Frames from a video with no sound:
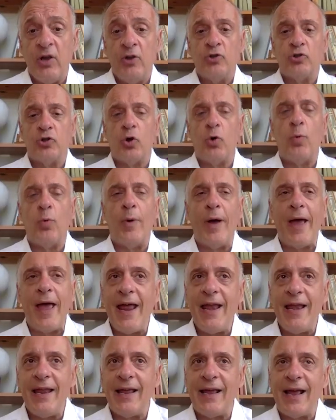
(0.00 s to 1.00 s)
So
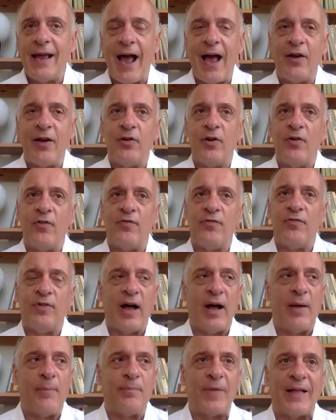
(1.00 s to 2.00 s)
any kind of
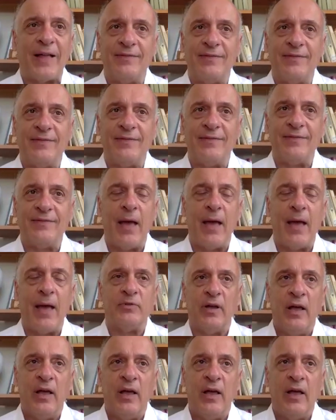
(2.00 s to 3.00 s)
attempt
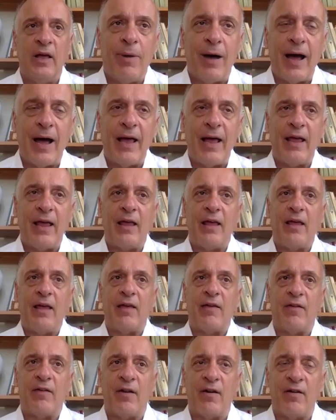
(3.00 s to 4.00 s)

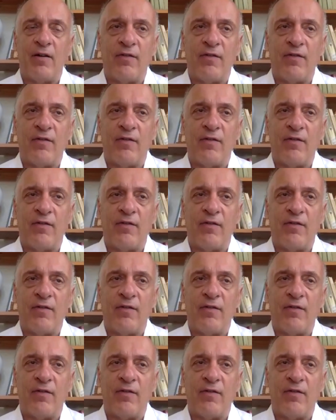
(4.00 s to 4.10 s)
by